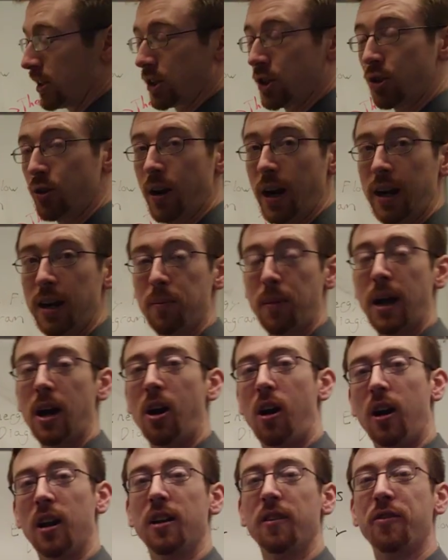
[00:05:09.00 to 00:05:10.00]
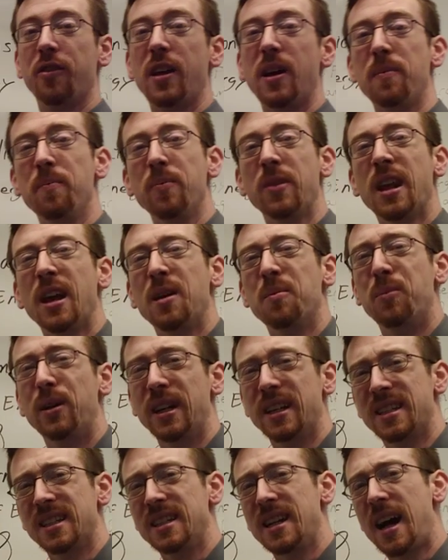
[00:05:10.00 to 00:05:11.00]
is created by all of them, but
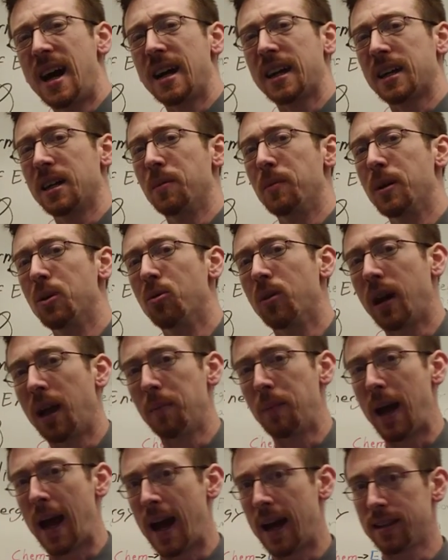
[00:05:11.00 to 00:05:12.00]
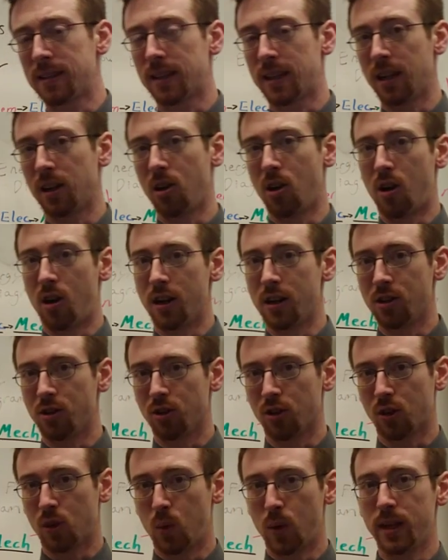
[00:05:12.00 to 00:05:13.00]
it's not going to be what I'm asking on
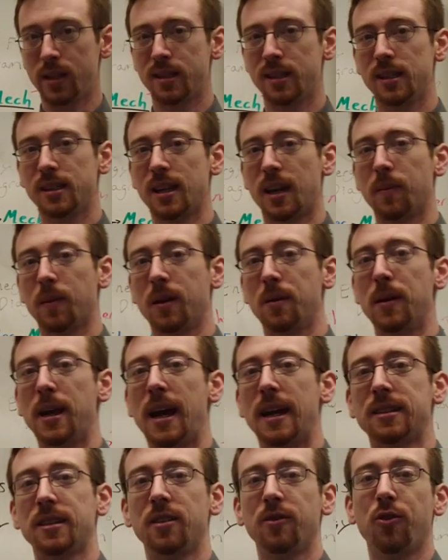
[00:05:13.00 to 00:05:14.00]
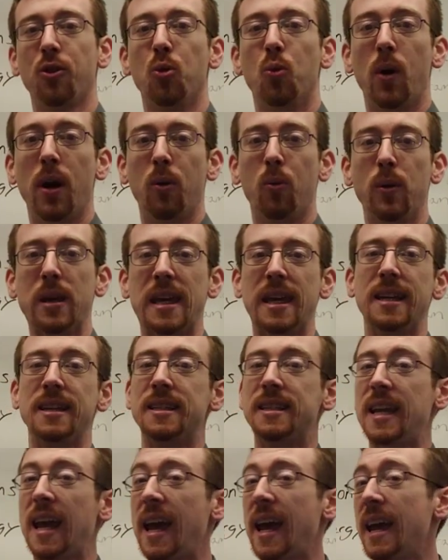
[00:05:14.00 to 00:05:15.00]
your quizzes. I'm going to be asking for what we
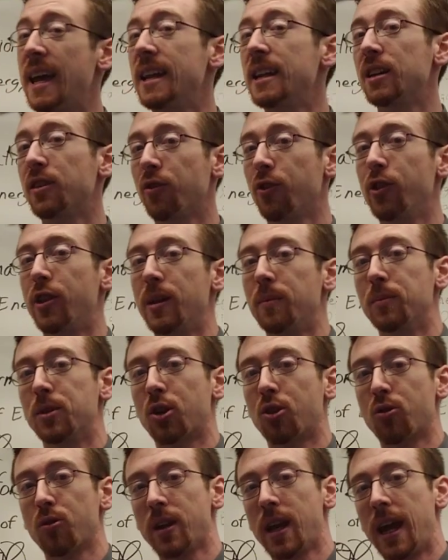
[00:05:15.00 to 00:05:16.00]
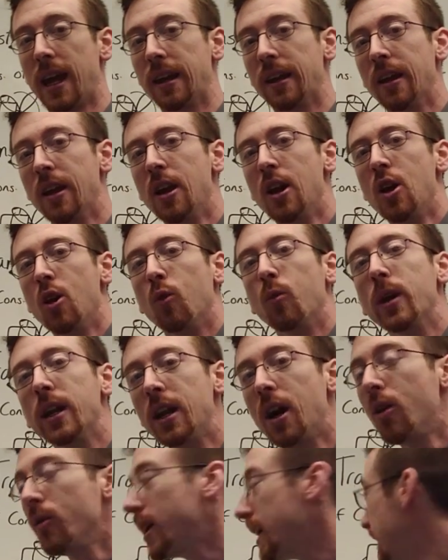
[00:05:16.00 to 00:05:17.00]
intend for them to create. We
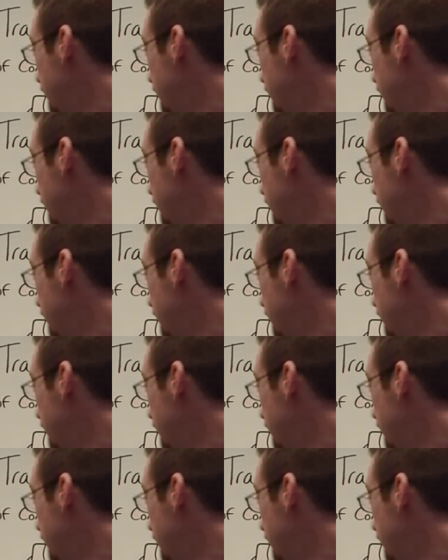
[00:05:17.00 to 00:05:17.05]
don't